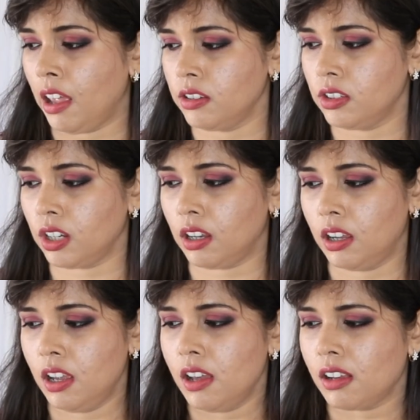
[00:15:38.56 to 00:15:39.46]
And
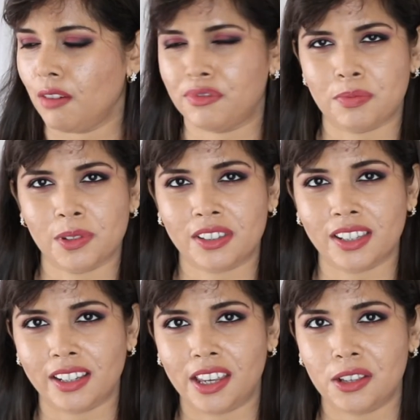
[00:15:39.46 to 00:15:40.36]
uh, comfortable,
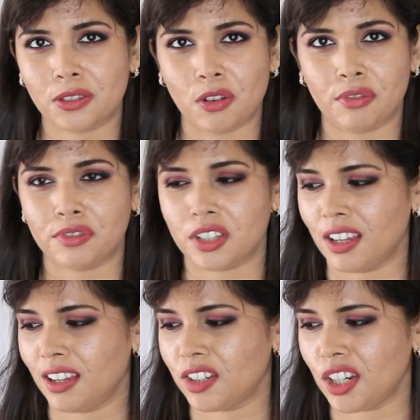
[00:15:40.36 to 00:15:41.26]
silky, soft
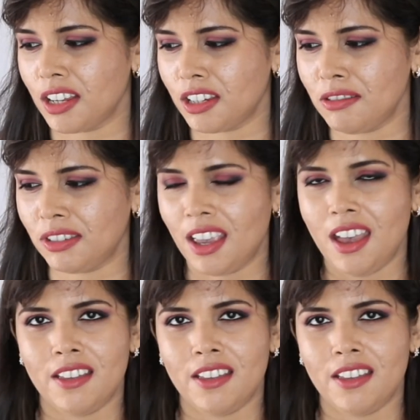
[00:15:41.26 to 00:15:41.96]
uh, shadows.